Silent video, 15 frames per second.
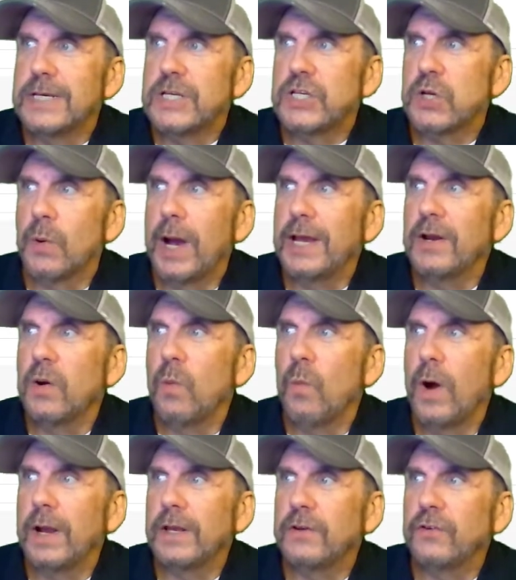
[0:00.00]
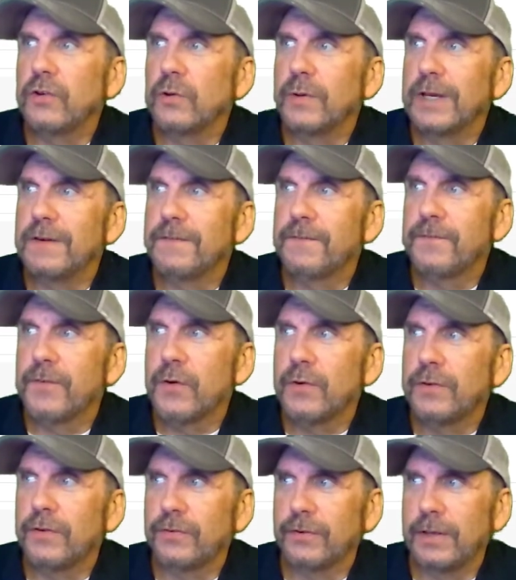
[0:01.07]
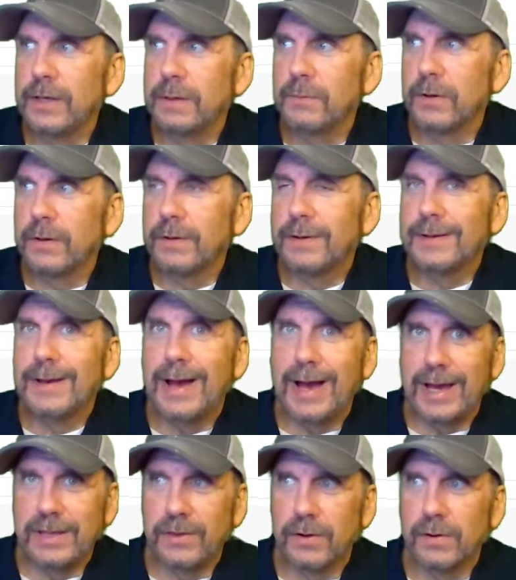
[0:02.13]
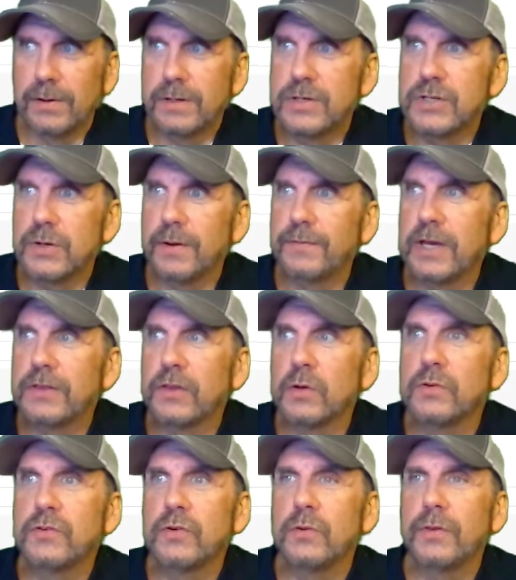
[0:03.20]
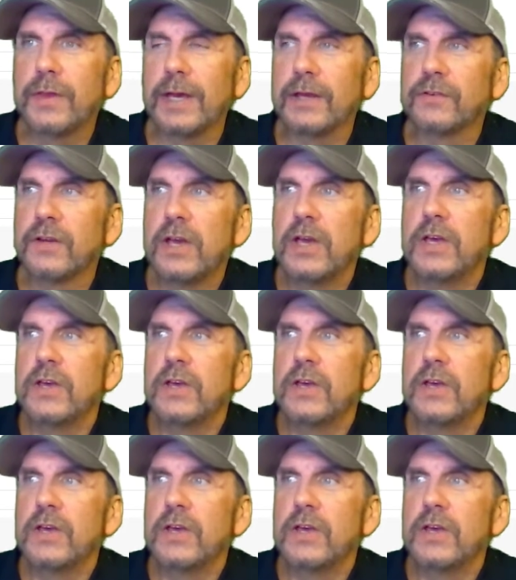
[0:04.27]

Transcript: So I don't want it to infer the schema either. So I've got those two things.